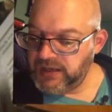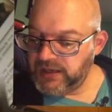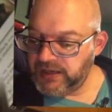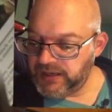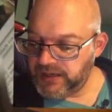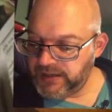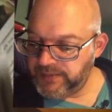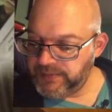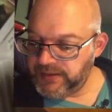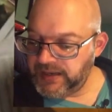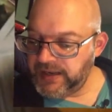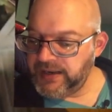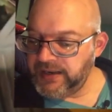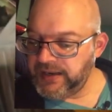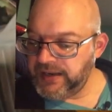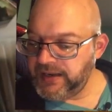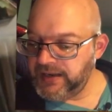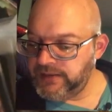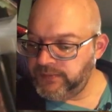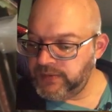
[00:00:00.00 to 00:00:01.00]
And
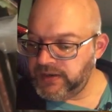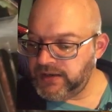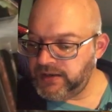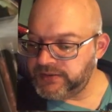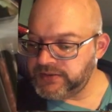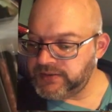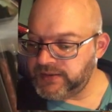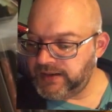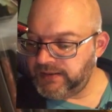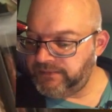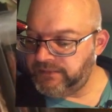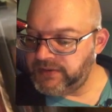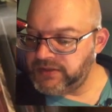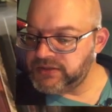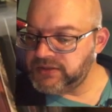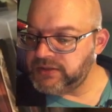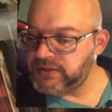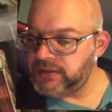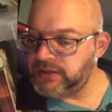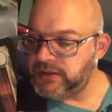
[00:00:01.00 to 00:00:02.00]
again, we also have
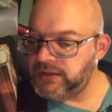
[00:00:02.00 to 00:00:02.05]
this